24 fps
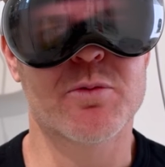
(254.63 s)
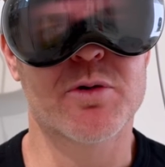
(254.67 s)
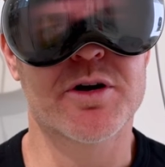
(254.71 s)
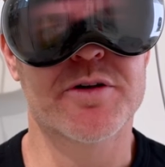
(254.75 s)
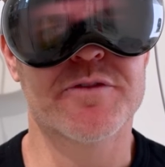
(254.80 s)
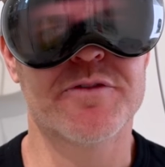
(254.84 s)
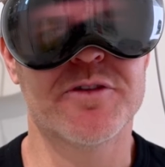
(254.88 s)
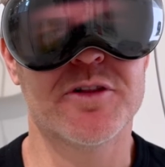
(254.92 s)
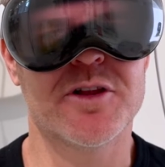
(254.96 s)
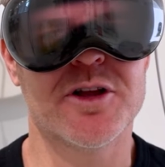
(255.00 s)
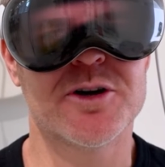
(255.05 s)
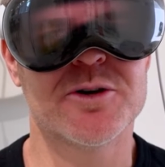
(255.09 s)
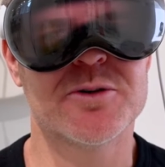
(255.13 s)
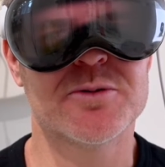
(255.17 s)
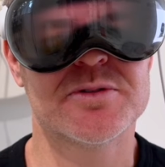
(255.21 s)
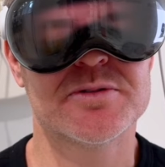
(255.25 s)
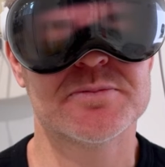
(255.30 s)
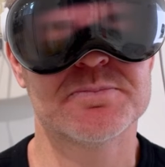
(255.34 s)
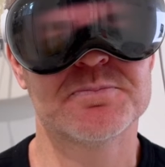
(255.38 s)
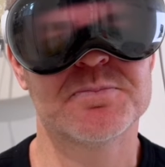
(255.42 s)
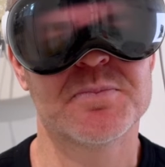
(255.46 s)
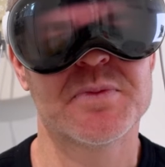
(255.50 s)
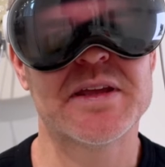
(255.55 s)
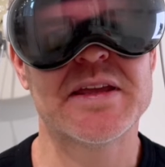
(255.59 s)
workflow
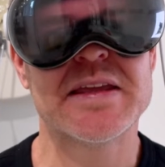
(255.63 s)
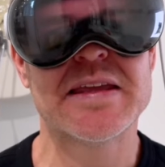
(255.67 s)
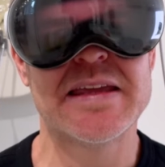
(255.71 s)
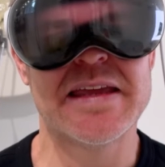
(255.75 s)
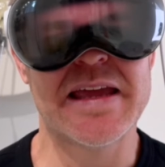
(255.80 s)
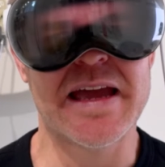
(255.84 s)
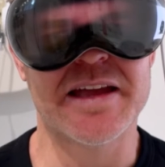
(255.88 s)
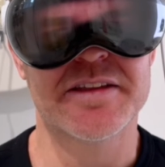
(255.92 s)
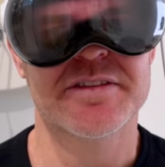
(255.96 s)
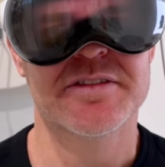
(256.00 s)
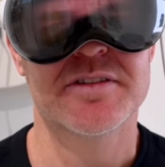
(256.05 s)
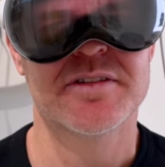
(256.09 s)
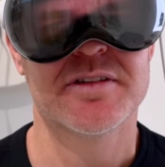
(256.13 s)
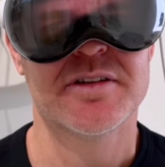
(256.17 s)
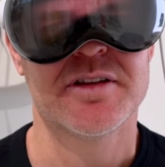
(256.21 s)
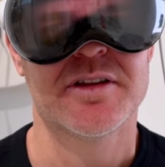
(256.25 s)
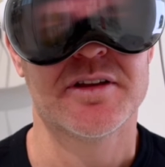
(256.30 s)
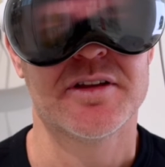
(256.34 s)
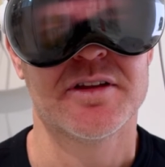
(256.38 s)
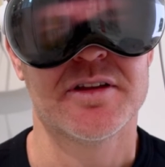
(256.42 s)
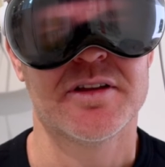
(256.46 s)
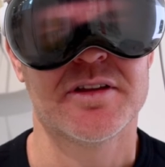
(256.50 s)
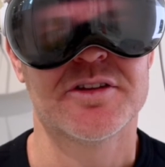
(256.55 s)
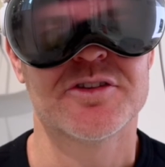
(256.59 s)
yet.
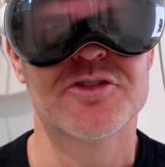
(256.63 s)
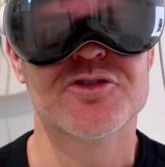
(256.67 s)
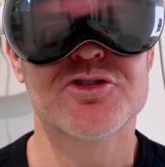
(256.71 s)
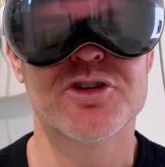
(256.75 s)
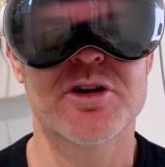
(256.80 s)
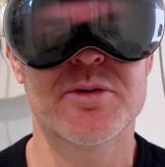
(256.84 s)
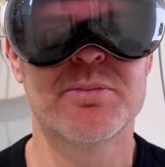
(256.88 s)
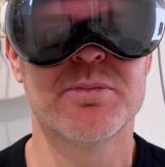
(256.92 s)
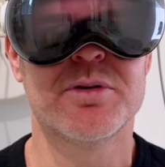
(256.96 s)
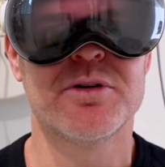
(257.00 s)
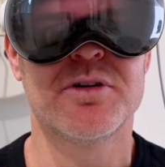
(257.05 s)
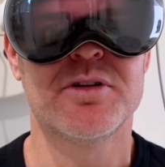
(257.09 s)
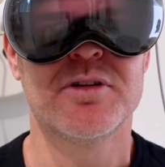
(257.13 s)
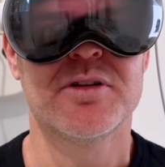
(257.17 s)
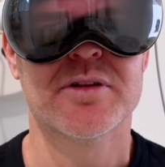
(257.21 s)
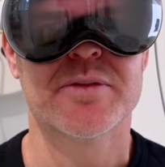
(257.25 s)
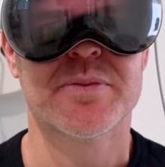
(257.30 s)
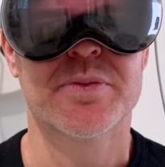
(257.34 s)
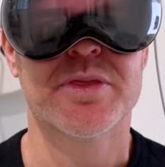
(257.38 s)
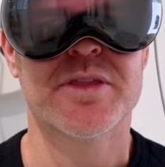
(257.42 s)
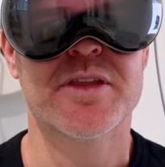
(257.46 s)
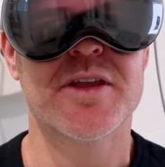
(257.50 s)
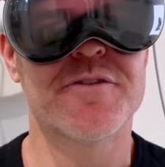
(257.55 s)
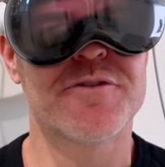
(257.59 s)
Trimble,
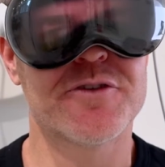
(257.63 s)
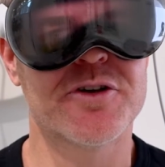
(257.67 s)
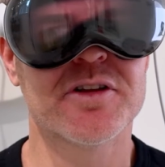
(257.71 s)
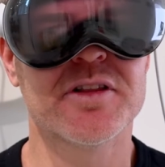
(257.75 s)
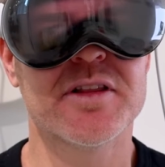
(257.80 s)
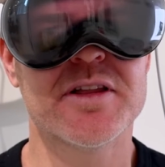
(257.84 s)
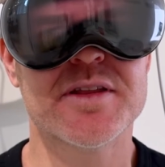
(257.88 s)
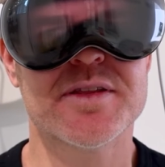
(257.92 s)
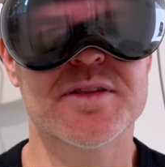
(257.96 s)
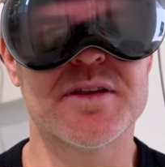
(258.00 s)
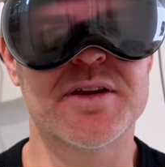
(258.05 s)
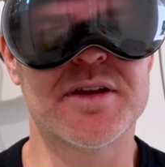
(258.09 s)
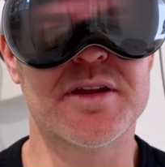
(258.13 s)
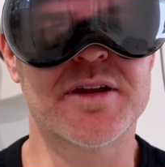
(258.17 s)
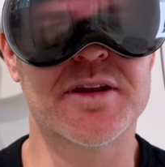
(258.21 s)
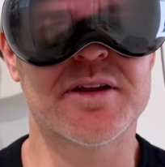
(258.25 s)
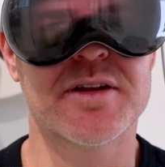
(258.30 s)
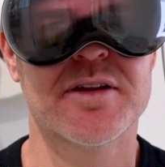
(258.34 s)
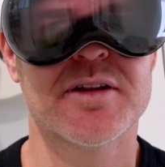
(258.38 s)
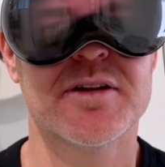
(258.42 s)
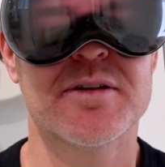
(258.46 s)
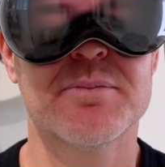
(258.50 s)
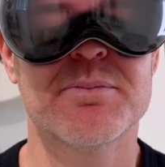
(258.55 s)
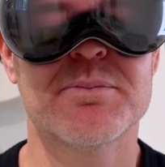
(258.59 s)
if you're listening,
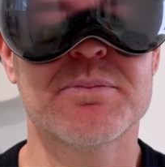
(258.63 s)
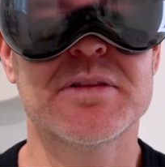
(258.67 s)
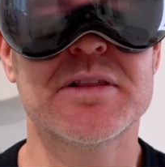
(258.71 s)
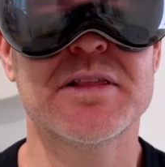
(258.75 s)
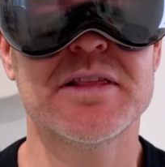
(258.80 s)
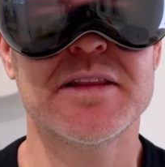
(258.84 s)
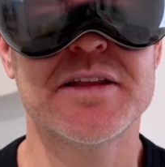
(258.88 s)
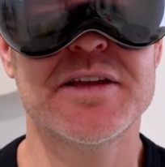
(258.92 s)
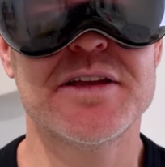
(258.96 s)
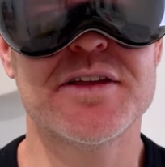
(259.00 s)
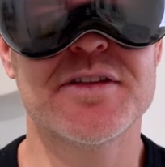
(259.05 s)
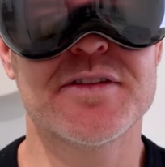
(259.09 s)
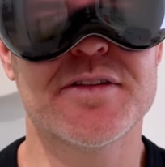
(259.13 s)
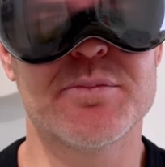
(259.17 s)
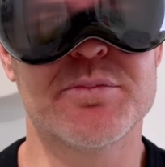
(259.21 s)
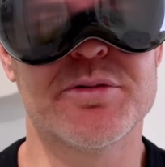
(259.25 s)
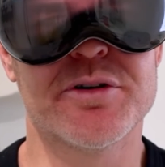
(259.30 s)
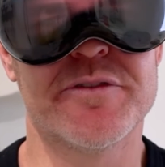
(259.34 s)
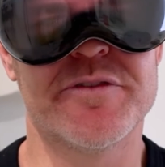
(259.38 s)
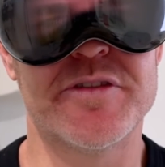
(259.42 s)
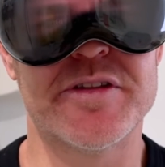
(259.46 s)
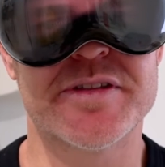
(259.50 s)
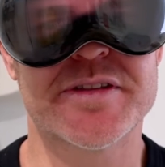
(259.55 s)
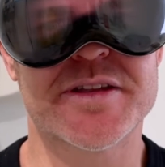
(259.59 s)
please
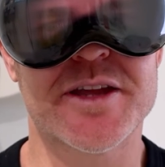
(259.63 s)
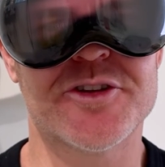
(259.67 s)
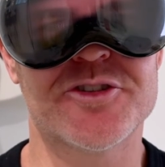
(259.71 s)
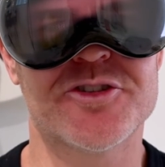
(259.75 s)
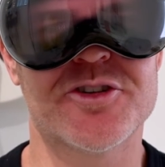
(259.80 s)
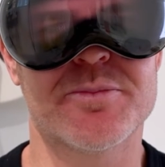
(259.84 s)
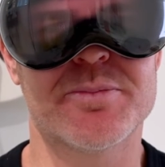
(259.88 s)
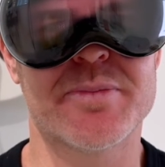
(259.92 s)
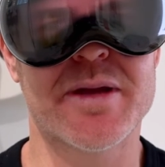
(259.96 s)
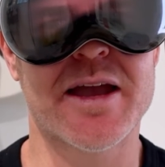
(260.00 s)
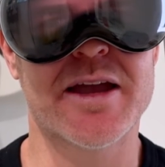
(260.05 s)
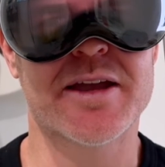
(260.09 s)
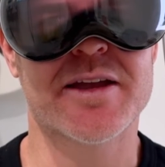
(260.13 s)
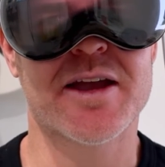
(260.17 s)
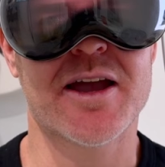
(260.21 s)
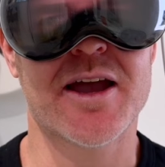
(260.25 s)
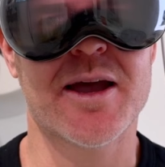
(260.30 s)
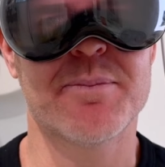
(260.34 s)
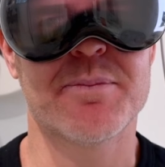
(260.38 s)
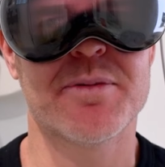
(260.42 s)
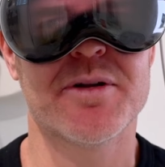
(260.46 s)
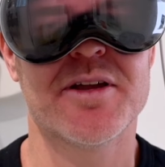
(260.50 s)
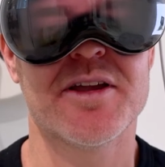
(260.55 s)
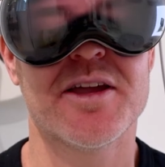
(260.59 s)
improve the SketchUp Mac
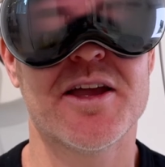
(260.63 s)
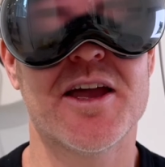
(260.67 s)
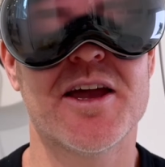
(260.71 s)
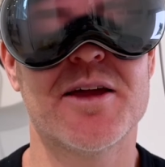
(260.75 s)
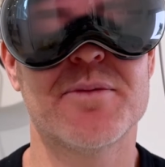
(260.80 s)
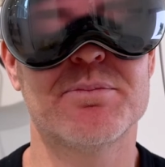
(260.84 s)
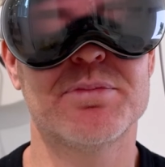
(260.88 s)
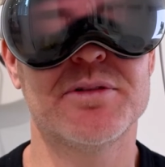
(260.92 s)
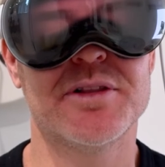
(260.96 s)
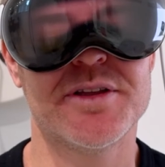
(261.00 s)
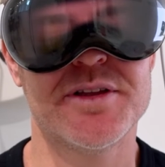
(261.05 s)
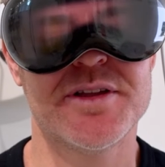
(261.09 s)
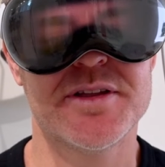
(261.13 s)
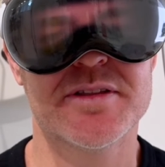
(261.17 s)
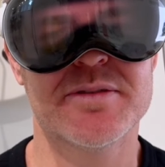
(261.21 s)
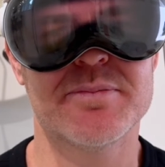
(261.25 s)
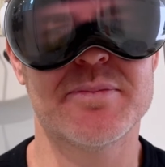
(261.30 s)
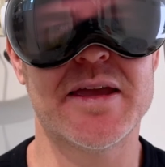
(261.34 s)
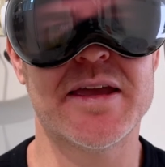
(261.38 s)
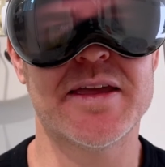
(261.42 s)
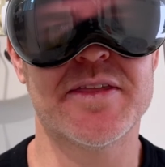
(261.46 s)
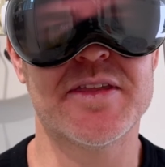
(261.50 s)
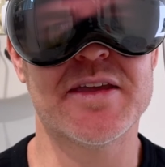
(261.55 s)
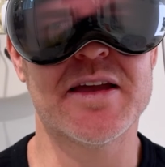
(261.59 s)
app and please
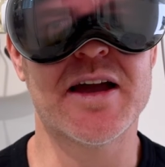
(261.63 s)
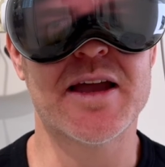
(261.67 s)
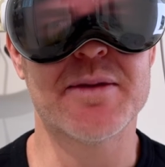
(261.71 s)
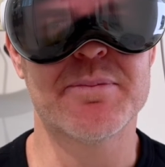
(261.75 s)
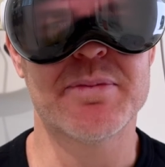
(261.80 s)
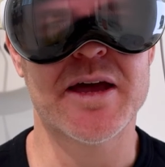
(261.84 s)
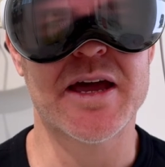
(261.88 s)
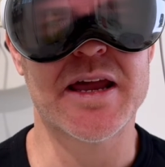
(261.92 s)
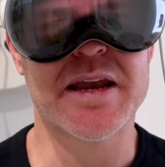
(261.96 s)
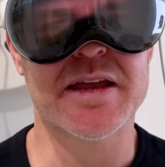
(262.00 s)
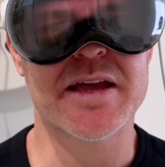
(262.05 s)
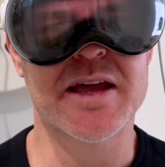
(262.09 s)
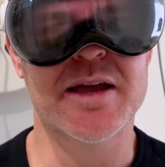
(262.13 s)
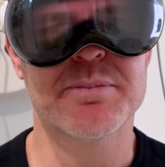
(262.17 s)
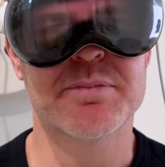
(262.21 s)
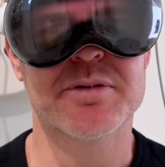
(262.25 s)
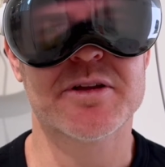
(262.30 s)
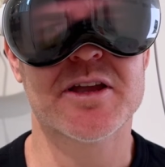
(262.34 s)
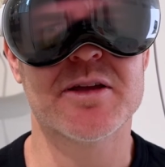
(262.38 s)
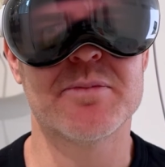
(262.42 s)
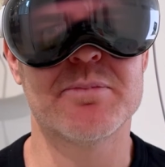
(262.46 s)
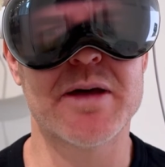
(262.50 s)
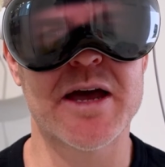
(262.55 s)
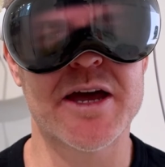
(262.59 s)
make the iPad
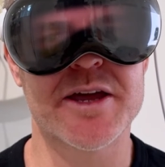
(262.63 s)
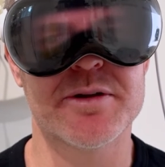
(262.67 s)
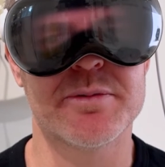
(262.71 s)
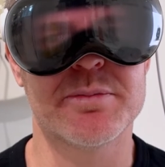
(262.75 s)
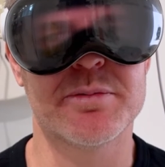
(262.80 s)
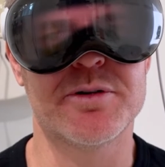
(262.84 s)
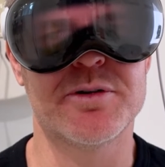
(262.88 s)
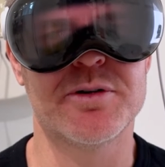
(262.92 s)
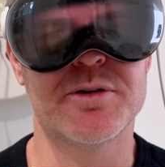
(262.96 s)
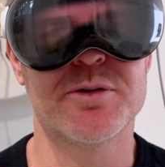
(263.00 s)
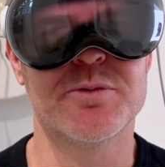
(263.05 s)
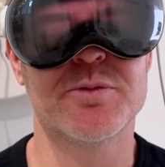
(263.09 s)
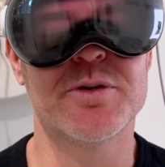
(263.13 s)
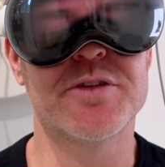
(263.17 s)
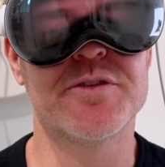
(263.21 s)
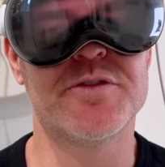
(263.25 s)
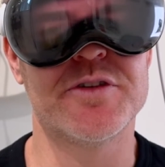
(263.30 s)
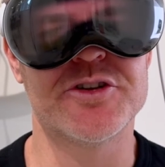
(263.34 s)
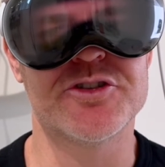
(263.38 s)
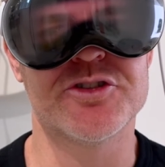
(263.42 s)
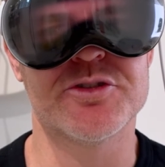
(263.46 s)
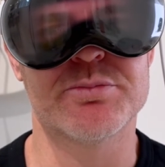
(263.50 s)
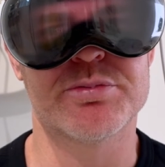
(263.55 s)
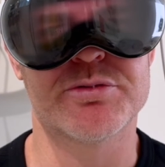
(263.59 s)
app compatible with
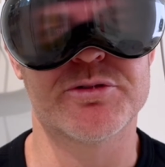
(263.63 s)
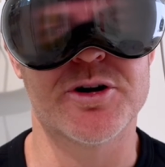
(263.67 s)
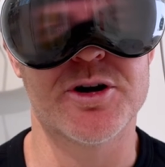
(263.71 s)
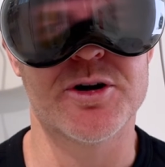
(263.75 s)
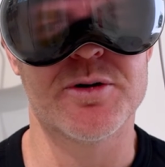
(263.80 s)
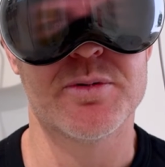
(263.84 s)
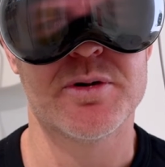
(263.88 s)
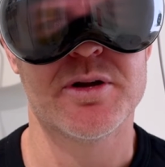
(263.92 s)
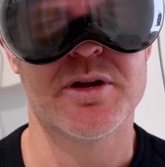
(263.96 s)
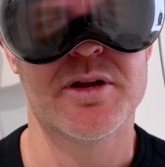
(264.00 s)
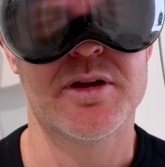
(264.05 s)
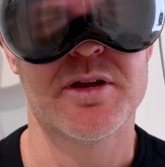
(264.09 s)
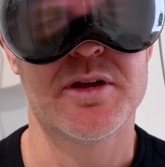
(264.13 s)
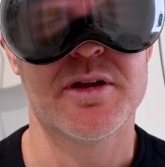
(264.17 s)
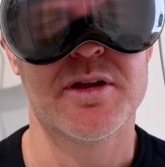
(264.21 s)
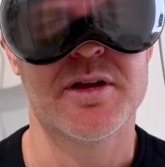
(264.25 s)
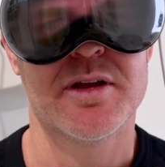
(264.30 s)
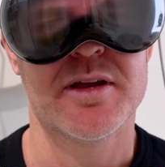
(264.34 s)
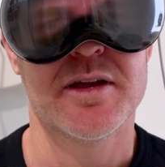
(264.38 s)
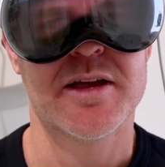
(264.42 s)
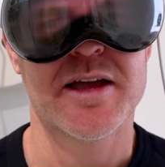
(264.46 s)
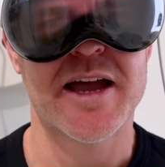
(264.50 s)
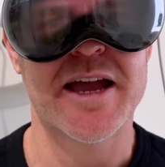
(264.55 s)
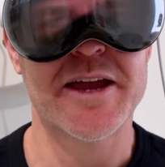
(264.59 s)
Vision Pro.
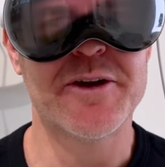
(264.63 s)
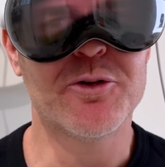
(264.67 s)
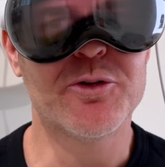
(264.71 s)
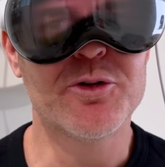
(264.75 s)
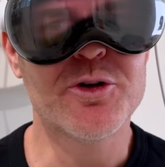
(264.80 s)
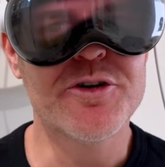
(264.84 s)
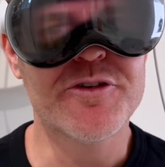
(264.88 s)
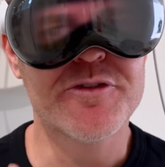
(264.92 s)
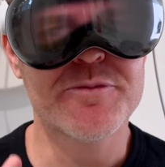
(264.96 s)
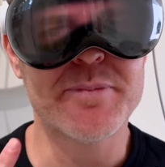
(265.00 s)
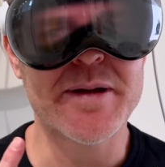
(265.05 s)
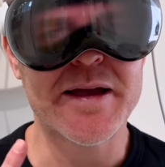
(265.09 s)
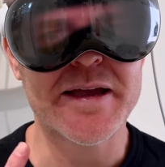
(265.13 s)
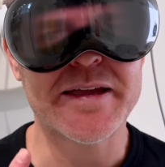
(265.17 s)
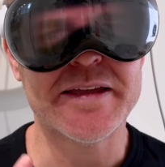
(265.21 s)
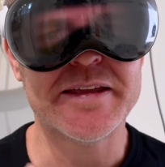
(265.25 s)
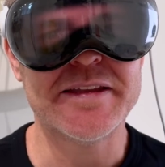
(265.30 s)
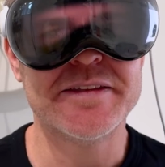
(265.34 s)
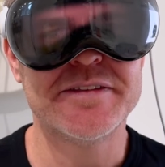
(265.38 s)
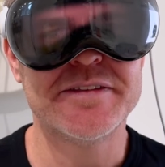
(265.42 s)
I don't know if my